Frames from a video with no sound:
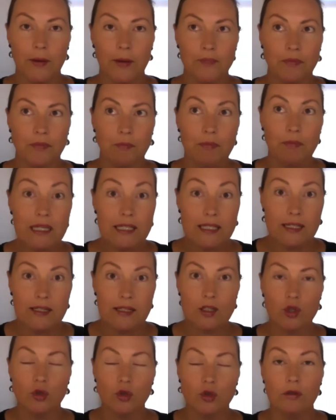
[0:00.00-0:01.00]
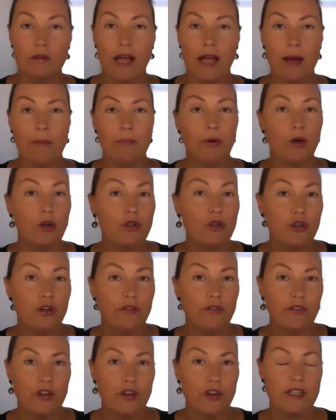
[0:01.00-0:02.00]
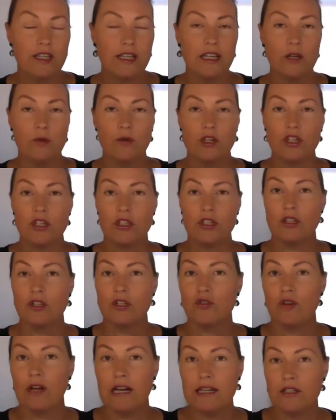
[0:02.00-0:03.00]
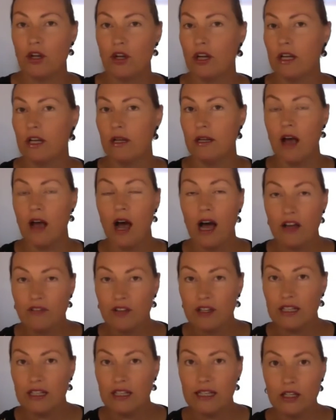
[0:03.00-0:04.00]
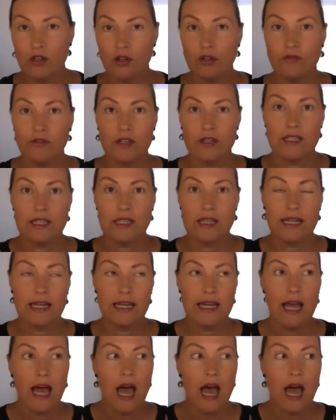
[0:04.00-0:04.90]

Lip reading: business school at Bond University, which is Australia's only Ivy League university.